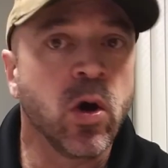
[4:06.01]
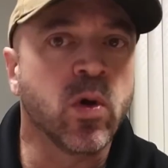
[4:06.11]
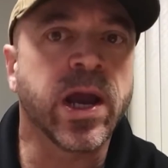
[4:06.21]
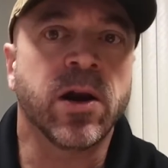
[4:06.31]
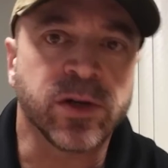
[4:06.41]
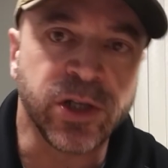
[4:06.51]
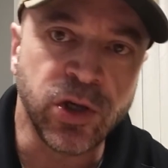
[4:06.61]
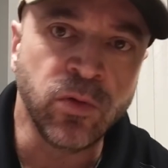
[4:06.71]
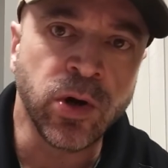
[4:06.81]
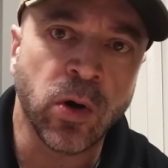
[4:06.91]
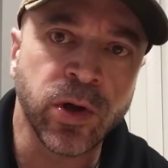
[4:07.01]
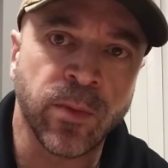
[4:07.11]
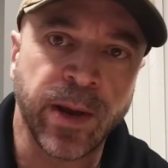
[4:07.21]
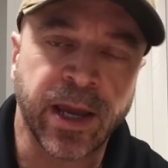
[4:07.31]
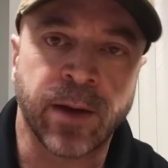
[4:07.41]
Who cares? You know
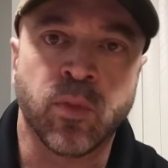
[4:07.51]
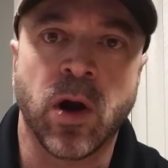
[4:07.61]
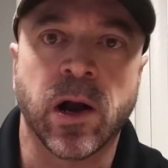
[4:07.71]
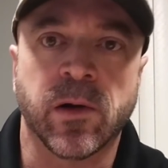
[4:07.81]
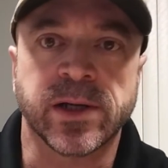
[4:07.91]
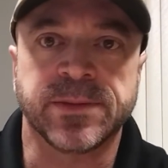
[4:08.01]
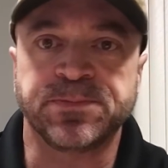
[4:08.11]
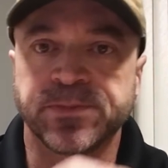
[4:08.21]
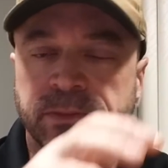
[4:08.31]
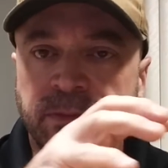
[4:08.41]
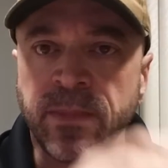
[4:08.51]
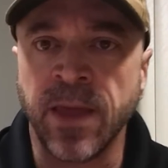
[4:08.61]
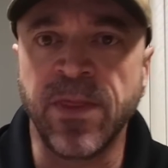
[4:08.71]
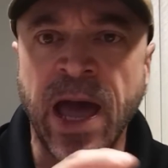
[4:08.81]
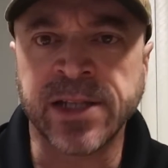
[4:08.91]
you're making progress
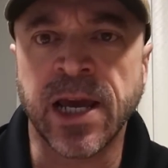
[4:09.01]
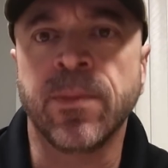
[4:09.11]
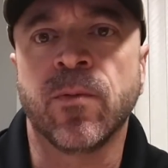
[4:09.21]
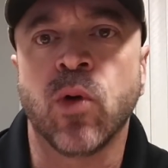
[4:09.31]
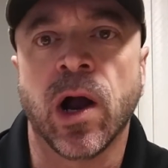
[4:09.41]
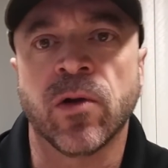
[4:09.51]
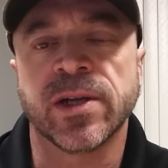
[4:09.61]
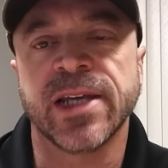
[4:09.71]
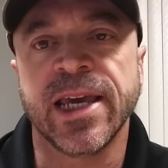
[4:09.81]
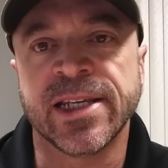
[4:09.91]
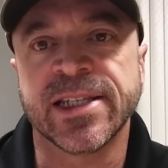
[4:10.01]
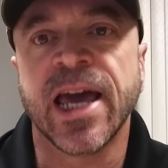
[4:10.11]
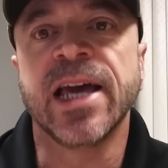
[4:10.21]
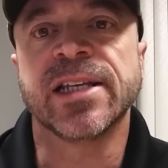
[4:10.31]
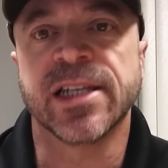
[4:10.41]
that type of progress
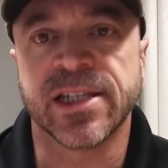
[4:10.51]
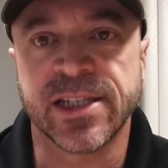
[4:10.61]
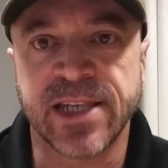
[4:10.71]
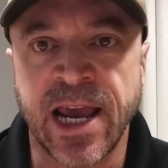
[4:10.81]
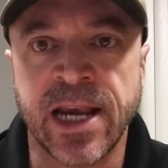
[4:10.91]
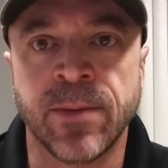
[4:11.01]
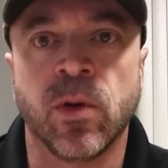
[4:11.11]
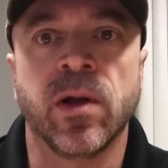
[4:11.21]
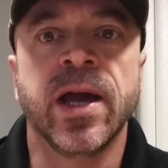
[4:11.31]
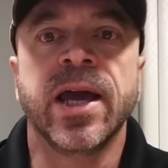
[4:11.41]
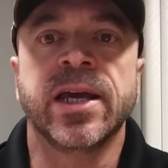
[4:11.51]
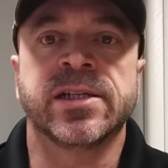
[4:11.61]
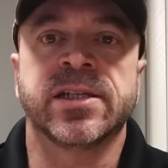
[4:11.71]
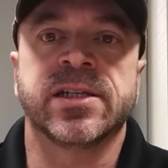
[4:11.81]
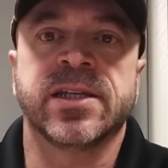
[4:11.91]
is sustainable
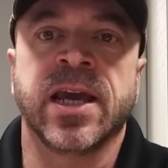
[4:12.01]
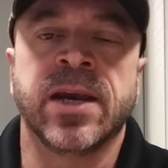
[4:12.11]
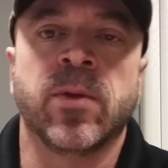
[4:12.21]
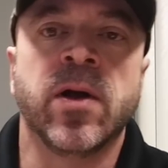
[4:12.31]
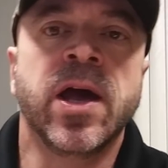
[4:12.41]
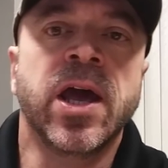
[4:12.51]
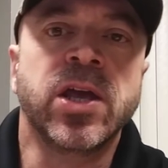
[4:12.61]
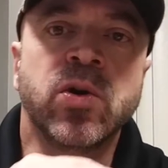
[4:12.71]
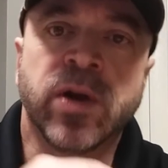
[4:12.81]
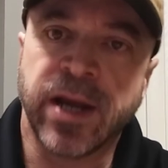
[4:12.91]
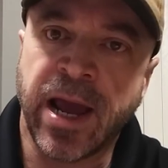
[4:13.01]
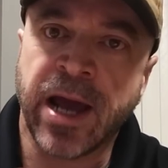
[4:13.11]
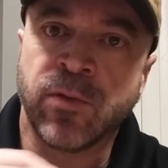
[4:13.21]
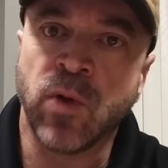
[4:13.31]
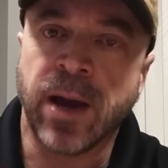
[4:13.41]
is sustainable you can
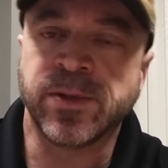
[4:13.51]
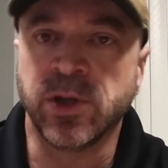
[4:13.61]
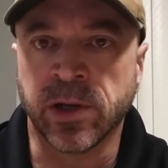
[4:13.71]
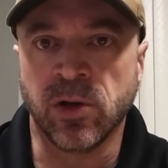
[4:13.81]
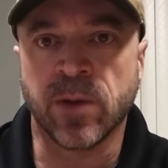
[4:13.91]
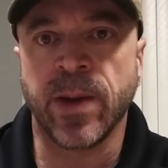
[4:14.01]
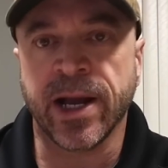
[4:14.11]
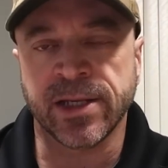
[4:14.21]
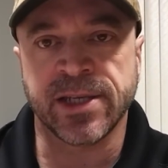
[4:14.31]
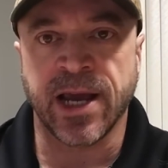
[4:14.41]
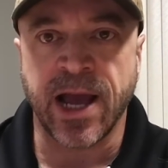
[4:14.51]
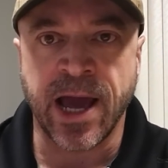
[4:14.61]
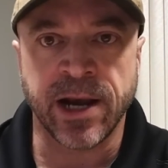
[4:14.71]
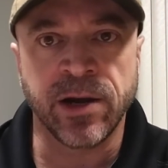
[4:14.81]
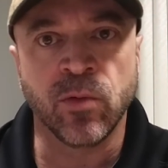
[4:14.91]
add reps you can look back and say i
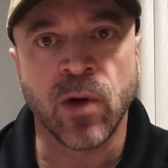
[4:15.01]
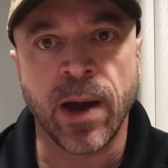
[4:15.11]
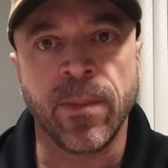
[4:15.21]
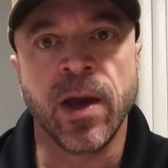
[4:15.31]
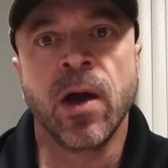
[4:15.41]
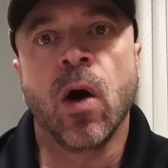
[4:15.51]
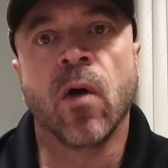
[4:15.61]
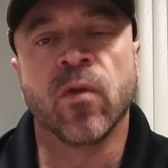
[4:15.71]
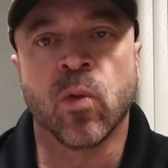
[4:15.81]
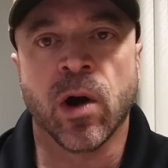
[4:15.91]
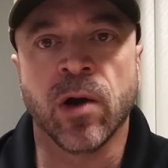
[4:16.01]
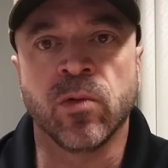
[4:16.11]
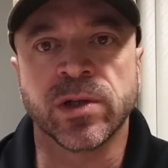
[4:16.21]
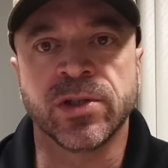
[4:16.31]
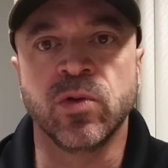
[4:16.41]
added a rep over where i
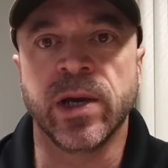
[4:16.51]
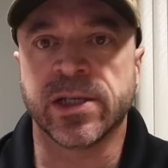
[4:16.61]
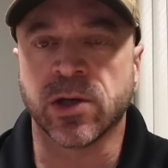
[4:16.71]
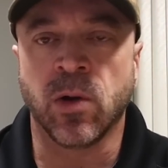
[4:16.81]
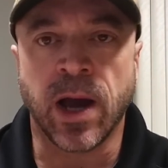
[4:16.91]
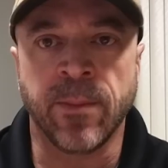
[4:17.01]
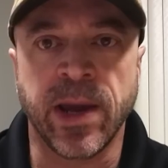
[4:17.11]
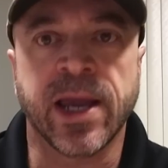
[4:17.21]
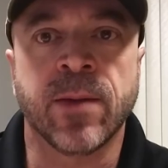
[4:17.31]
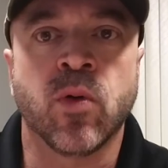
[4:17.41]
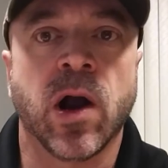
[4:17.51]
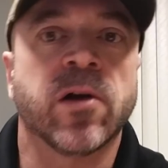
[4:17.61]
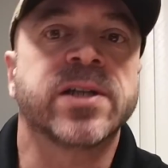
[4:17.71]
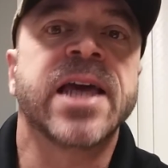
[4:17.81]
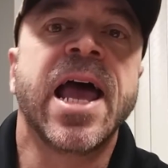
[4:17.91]
was two weeks ago i'm making
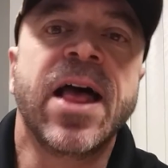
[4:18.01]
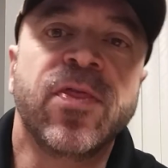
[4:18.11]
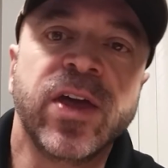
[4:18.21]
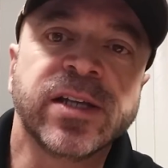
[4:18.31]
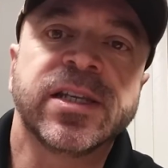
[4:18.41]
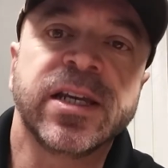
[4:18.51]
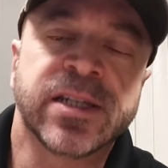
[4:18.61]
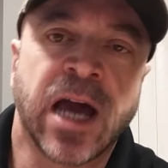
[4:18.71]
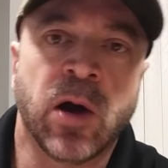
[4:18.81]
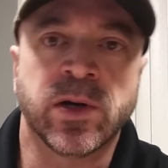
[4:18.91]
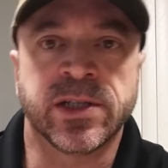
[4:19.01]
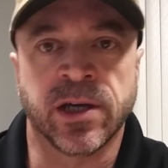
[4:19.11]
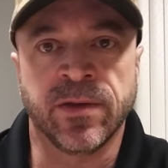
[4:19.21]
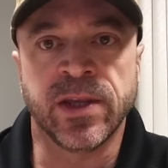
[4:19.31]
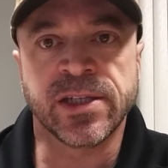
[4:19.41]
progress this is how it's
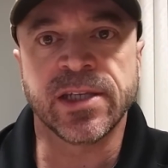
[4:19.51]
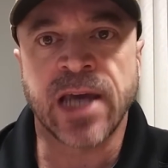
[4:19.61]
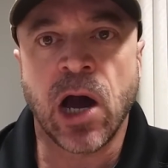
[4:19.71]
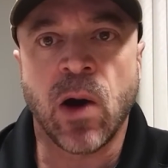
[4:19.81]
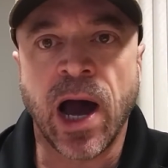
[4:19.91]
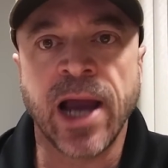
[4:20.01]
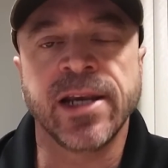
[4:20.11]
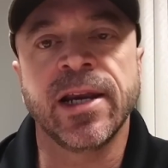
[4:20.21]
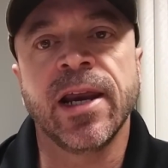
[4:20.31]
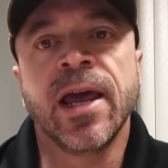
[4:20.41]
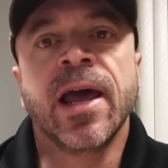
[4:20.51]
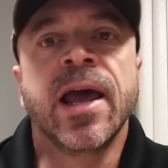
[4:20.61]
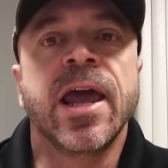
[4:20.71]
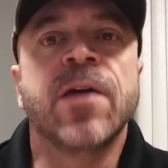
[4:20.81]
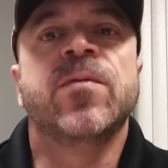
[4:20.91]
done this is how i did it
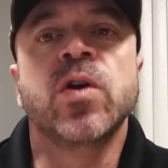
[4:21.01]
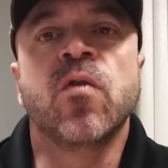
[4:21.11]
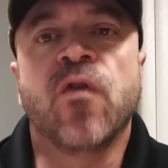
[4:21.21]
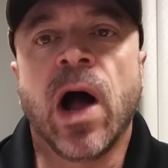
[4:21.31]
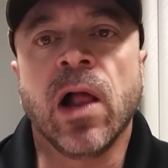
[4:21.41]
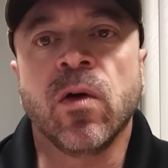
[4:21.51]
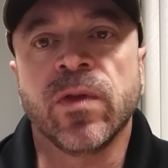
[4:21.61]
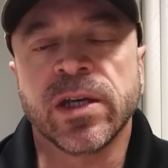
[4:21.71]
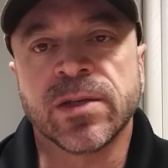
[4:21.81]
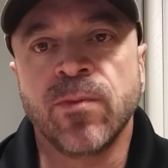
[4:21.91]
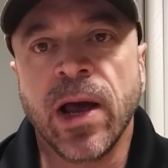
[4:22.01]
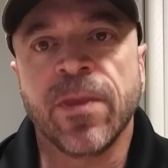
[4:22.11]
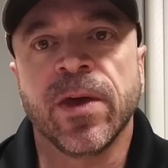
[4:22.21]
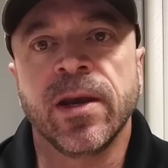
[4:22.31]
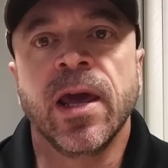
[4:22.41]
if you follow this
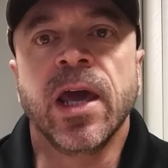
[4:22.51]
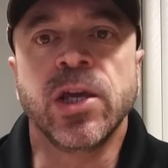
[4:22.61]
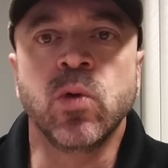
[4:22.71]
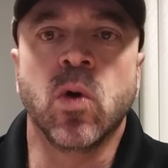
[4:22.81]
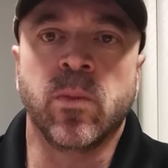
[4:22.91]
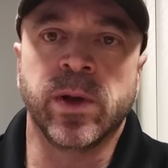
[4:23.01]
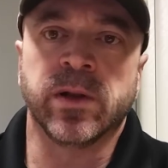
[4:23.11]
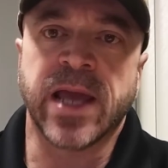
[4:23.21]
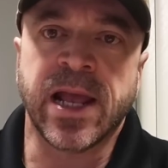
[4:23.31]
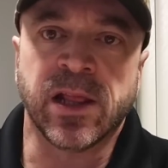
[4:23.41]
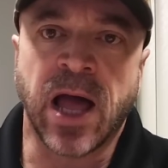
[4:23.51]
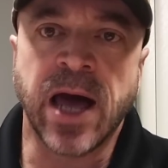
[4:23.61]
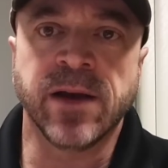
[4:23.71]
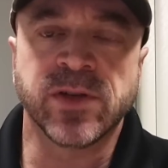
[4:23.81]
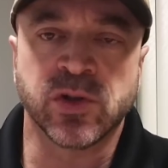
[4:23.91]
method you will build a
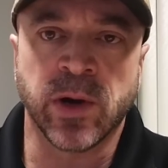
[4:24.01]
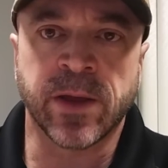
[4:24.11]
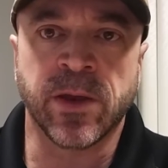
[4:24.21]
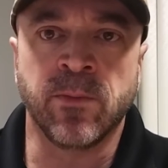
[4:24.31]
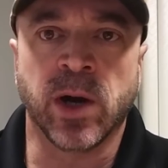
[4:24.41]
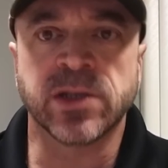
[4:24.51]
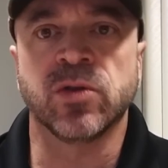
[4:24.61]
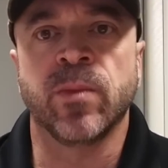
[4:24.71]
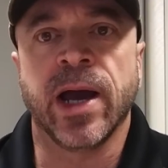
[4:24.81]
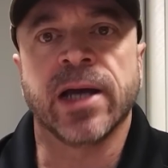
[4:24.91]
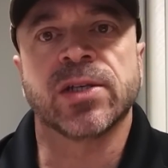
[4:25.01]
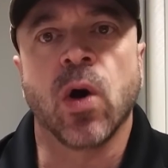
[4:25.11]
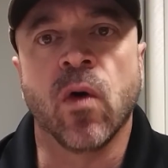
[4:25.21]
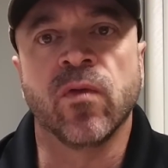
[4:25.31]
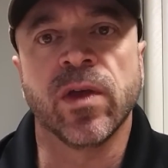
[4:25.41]
lot of strength and muscle
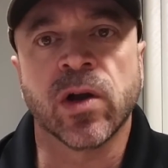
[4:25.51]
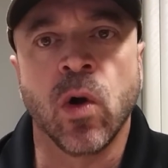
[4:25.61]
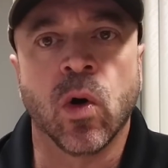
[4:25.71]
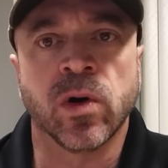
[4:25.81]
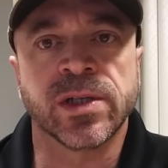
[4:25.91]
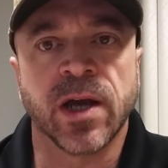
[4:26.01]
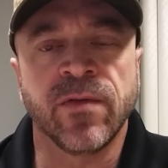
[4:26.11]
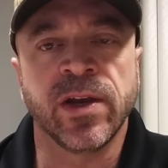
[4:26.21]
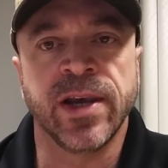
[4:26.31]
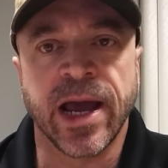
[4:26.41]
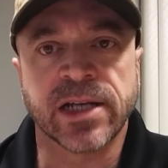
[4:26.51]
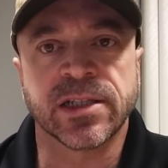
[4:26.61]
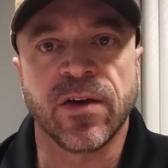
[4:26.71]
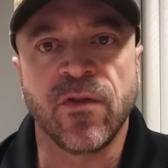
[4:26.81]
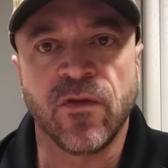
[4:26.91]
mass over the course of the
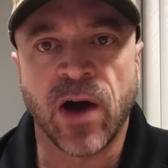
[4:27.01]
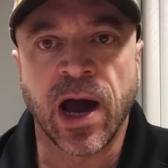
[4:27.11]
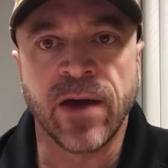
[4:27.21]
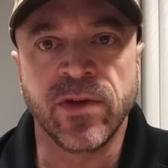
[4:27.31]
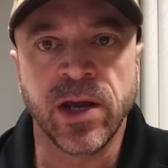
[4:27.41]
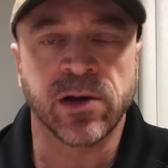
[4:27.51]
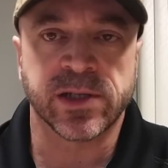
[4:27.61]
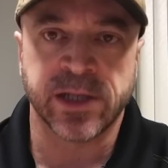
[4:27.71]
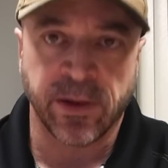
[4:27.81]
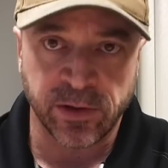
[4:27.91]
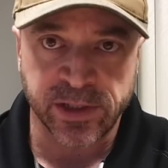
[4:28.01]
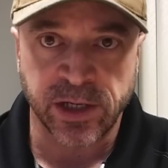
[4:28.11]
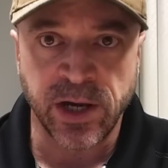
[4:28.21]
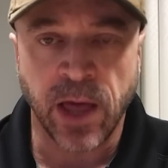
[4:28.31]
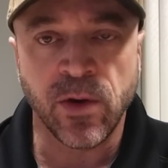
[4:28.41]
next five years now there's
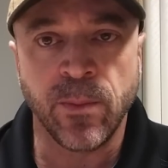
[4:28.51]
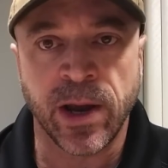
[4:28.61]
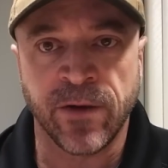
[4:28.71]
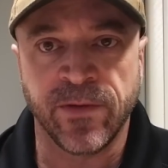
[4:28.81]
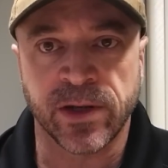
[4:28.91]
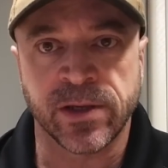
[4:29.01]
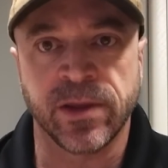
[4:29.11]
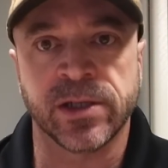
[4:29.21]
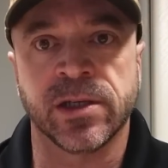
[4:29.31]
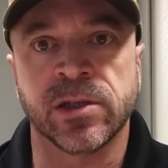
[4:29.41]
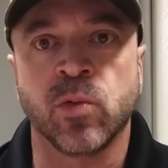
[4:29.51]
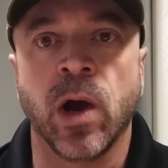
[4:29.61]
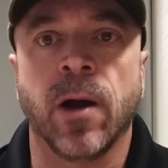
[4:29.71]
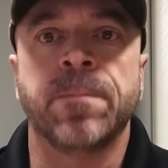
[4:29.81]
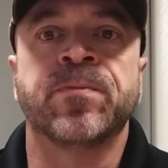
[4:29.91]
another benefit to this as
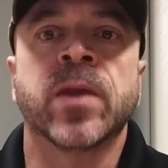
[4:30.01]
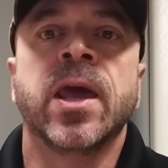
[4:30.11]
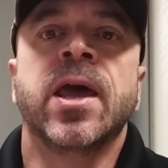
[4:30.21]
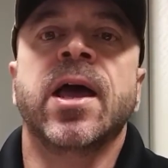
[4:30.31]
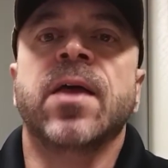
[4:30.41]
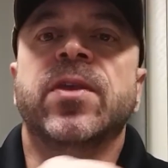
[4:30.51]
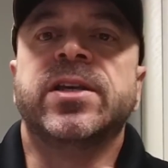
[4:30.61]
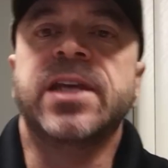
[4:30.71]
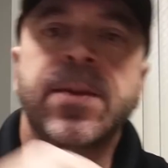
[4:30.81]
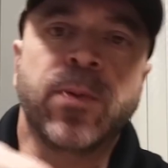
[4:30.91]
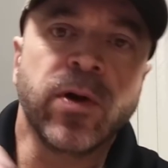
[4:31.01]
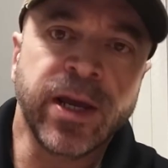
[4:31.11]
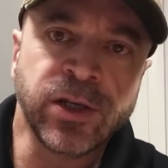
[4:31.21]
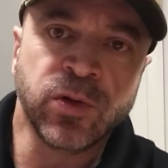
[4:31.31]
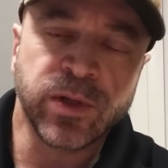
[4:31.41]
well the deeper
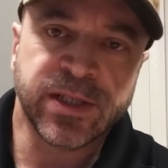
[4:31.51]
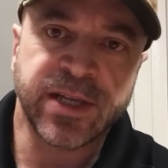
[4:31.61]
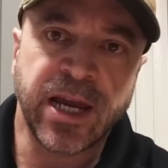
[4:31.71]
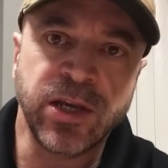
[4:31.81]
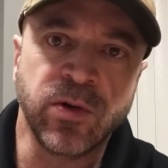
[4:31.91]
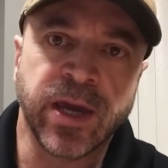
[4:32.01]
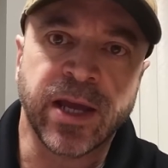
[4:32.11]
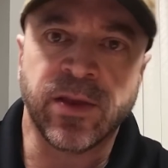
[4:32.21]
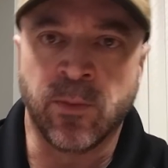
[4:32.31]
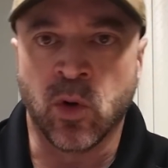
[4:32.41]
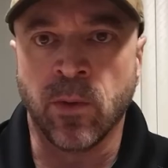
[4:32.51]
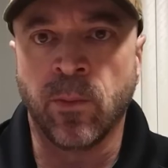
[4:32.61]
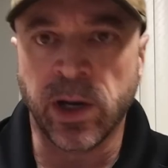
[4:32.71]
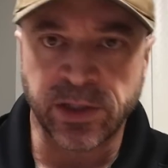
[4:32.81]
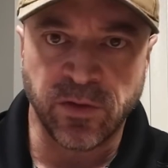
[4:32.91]
into a set you get the more
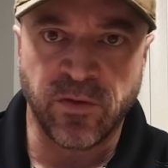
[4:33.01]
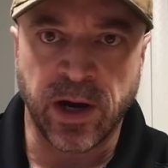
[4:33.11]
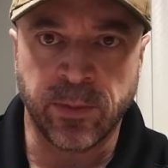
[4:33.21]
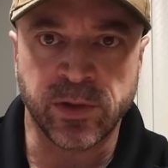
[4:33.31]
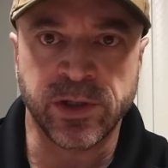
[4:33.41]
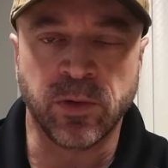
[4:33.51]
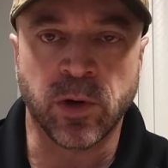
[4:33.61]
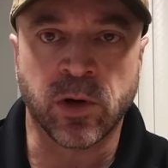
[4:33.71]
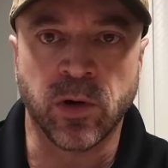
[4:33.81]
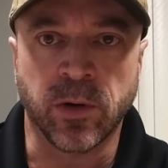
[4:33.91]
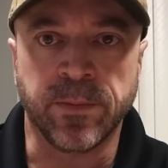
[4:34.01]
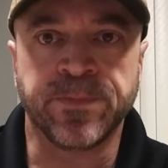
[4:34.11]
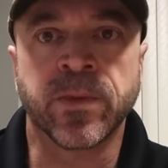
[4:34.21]
muscle fibers you recruit